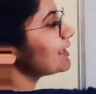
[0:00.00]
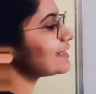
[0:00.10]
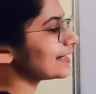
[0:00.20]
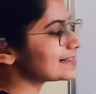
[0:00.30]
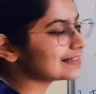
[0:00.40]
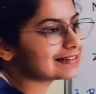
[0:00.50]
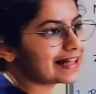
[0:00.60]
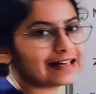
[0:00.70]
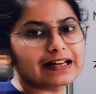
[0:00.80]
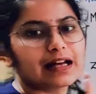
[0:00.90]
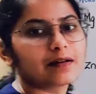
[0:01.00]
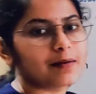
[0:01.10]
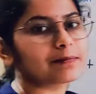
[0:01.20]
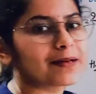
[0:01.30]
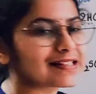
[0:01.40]
discussing that,
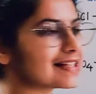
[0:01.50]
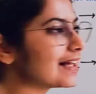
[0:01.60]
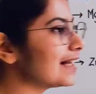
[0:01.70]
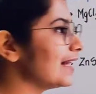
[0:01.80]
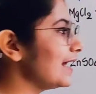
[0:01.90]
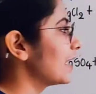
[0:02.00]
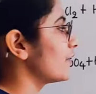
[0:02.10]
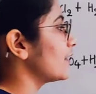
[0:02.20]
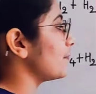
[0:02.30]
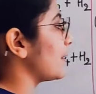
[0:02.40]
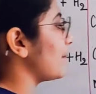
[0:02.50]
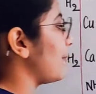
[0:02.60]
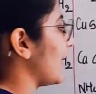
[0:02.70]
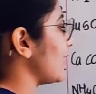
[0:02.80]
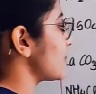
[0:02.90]
but basically we
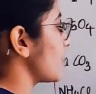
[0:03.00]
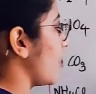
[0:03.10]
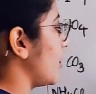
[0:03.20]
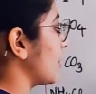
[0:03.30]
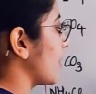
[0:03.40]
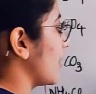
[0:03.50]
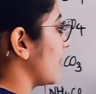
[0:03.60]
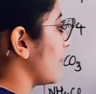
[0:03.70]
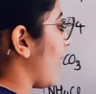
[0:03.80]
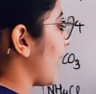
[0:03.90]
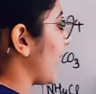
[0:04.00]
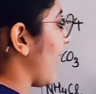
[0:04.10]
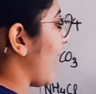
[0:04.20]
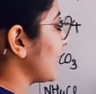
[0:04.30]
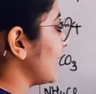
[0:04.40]
prepare salt by
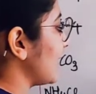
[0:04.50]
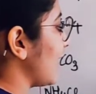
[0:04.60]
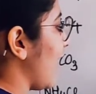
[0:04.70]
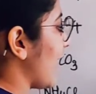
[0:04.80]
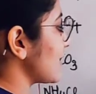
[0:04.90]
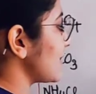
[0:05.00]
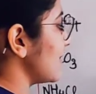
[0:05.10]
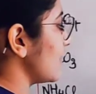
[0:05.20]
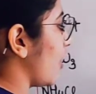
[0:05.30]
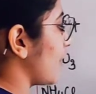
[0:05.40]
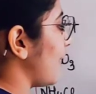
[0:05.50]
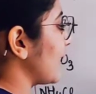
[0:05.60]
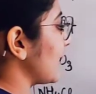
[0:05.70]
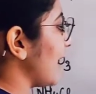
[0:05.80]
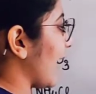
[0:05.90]
adding acid or by
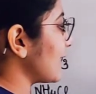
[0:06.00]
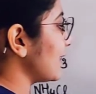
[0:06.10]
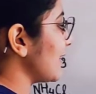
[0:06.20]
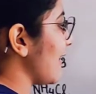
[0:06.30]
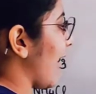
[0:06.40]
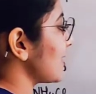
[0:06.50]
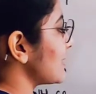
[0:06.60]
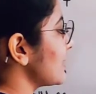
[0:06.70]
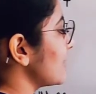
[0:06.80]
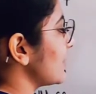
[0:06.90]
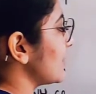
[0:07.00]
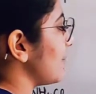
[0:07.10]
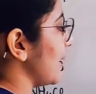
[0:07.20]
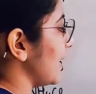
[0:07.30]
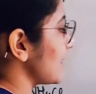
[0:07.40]
reacting acid with
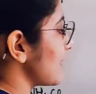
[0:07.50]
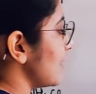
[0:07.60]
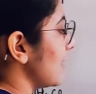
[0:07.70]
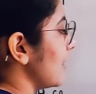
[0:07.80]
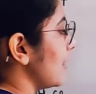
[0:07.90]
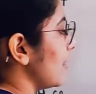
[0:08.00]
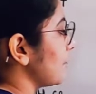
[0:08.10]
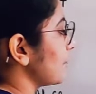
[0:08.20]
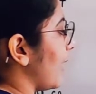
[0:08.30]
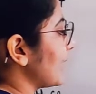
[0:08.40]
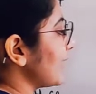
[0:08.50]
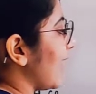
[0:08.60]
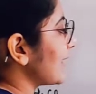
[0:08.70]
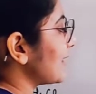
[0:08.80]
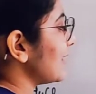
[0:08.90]
base. By
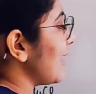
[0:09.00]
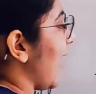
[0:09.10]
reacting